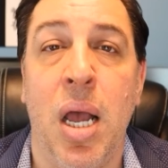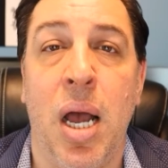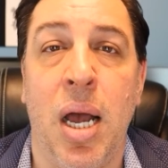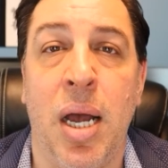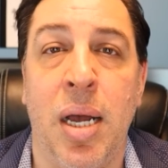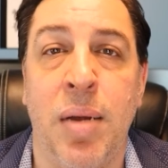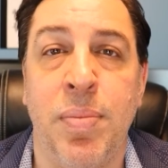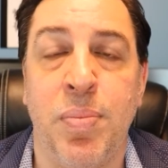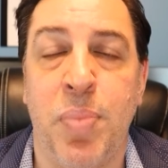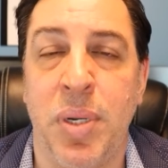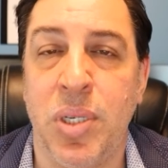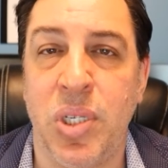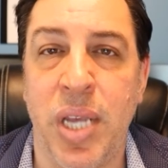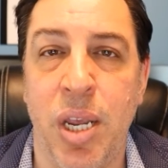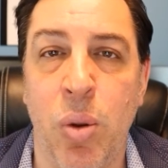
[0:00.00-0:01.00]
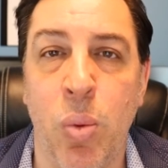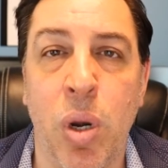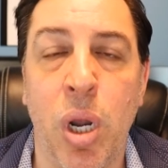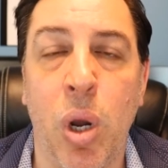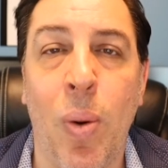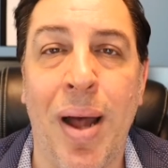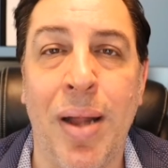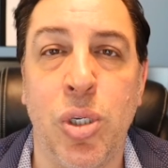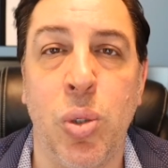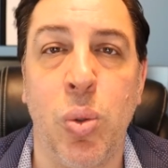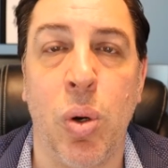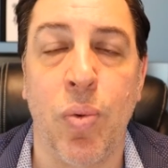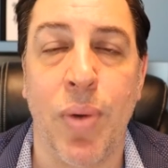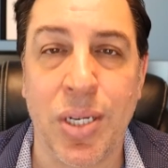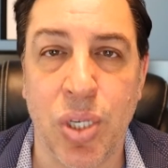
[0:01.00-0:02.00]
But say you want to go out
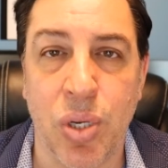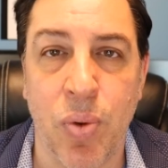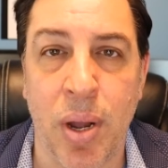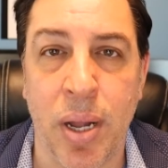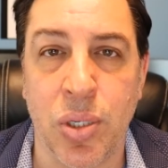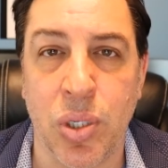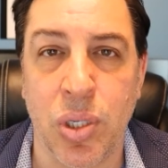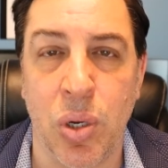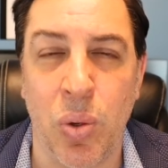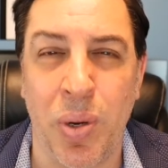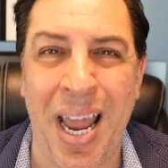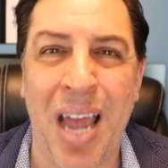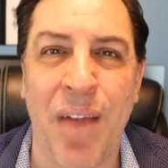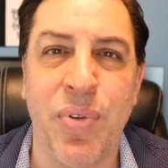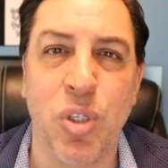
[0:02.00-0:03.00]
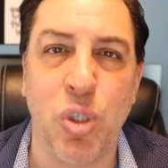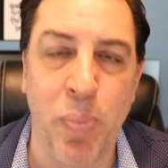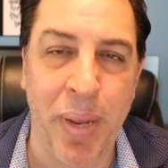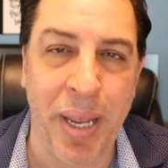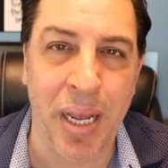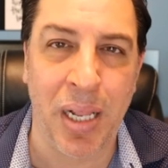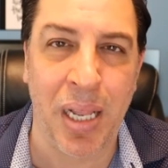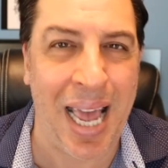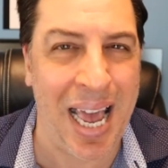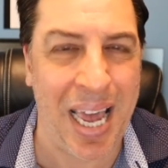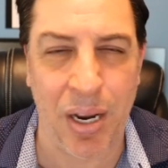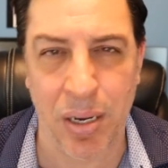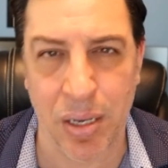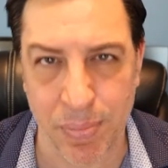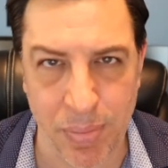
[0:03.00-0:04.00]
to a restaurant, so an average meal
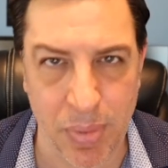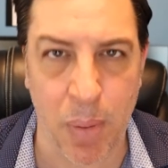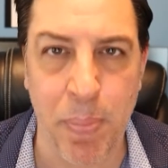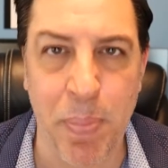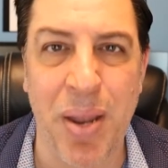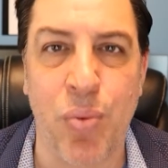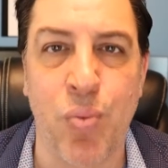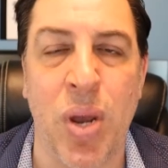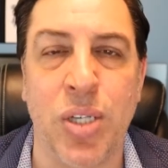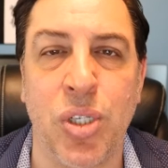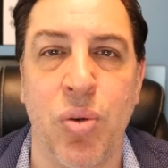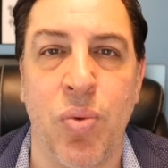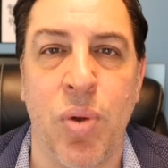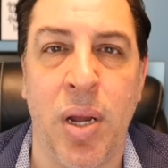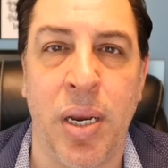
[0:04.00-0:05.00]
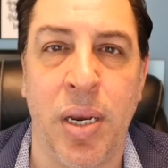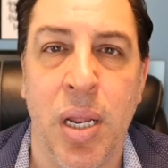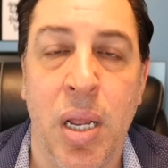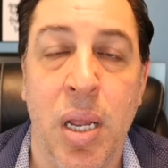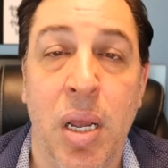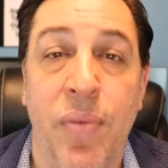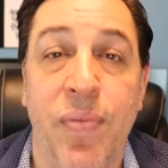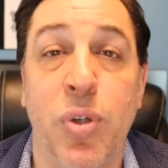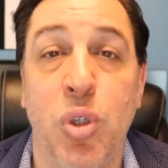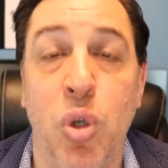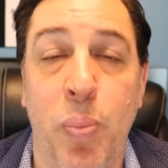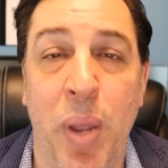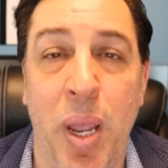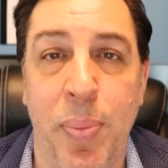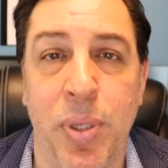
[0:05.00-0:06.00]
at a mid-restaurant for two
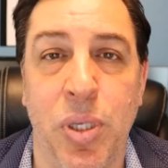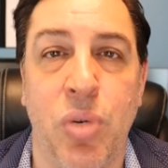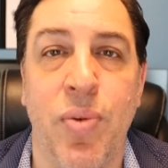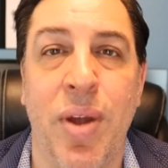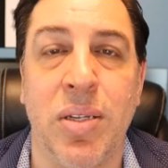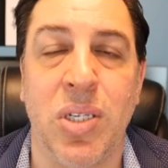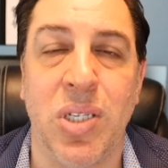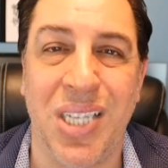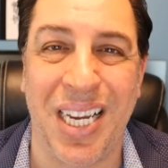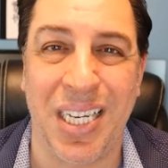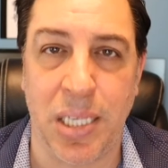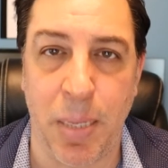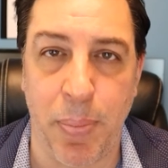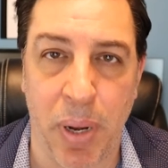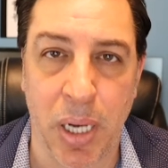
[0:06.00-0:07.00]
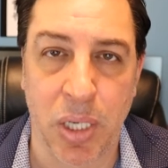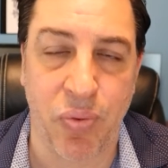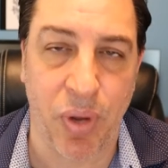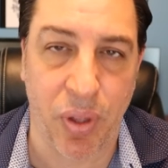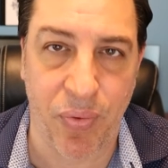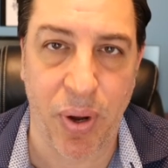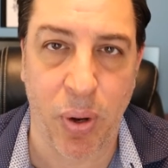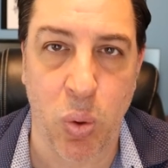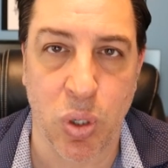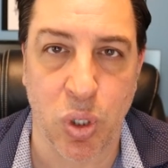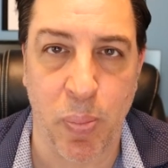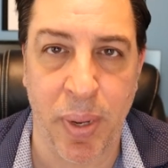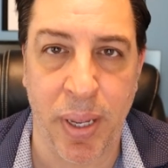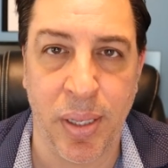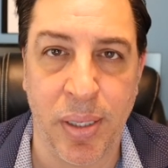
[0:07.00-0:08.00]
people is around $60 for a
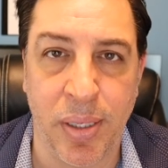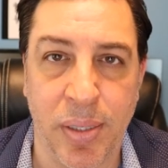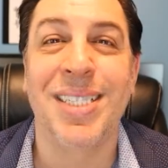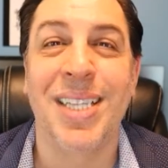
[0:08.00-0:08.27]
three-course meal.